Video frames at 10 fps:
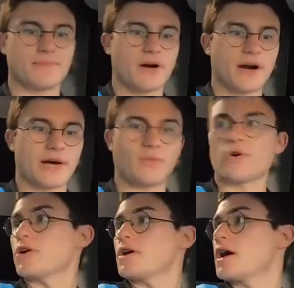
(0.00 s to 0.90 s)
alright,
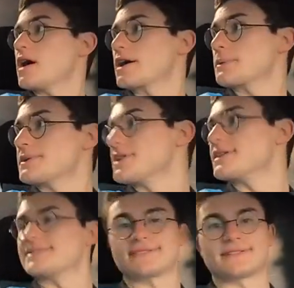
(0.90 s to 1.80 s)
we're gonna be
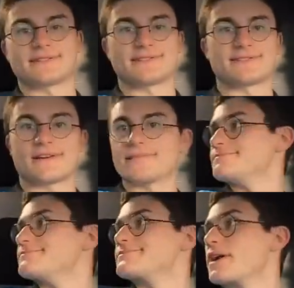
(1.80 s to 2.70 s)
done soon, so
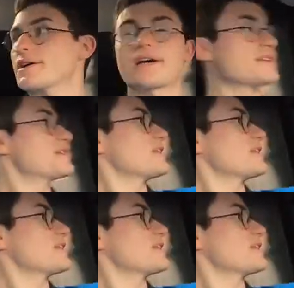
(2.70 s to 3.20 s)
I'll catch